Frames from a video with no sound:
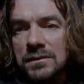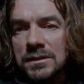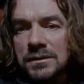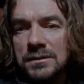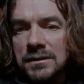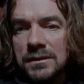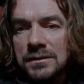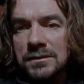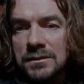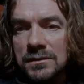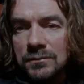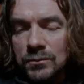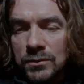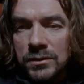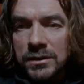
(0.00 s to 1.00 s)
and
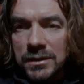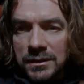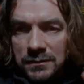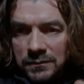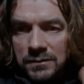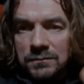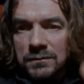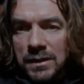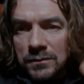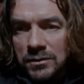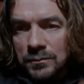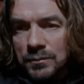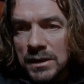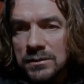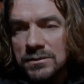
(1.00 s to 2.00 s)
you're working
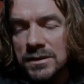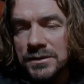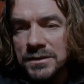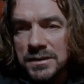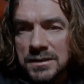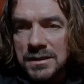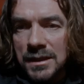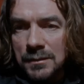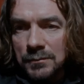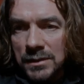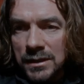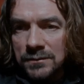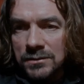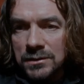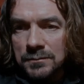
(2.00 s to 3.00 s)
roundabout on the same
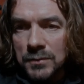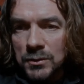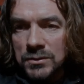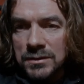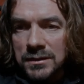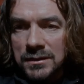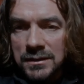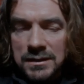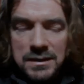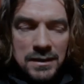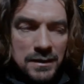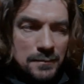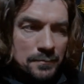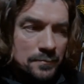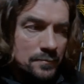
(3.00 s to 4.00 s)
level most of the
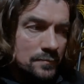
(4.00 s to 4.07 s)
time.